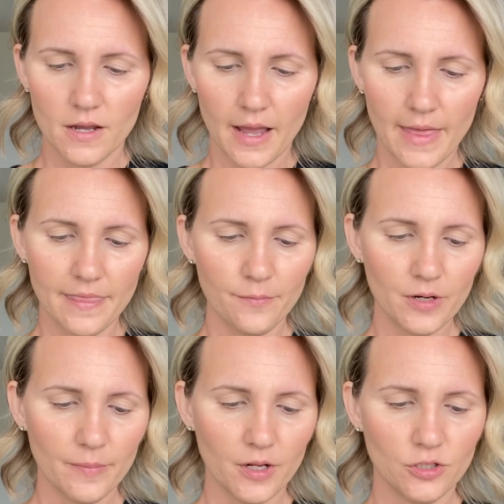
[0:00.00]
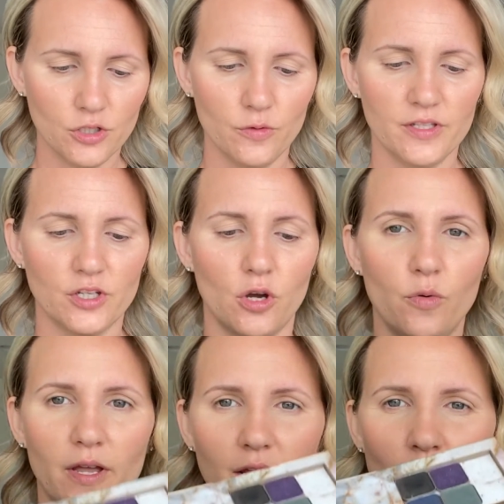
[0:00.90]
And then what I'm going to do is go
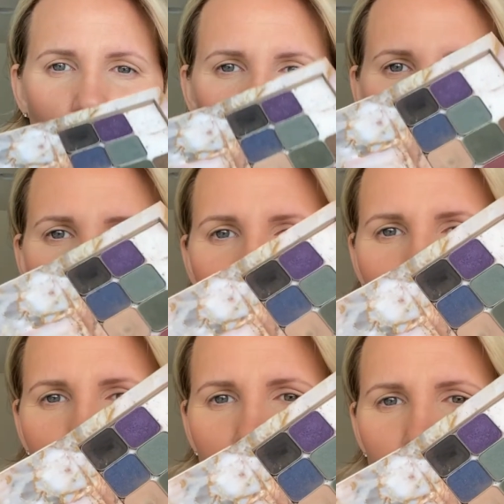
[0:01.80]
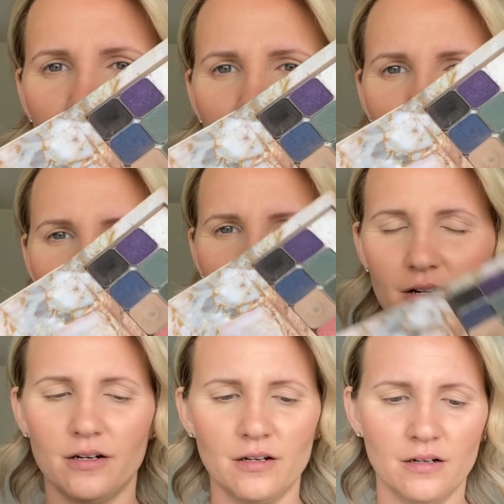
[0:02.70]
in with Mama
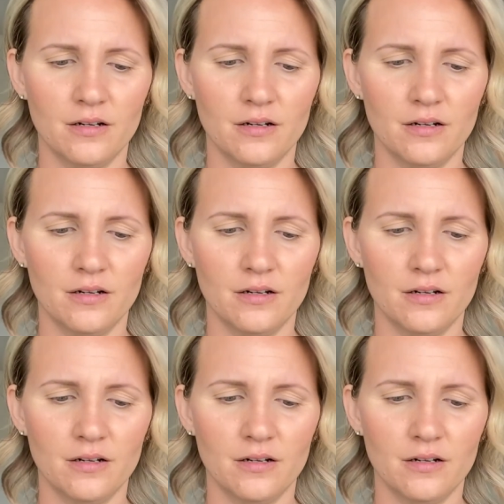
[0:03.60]
here.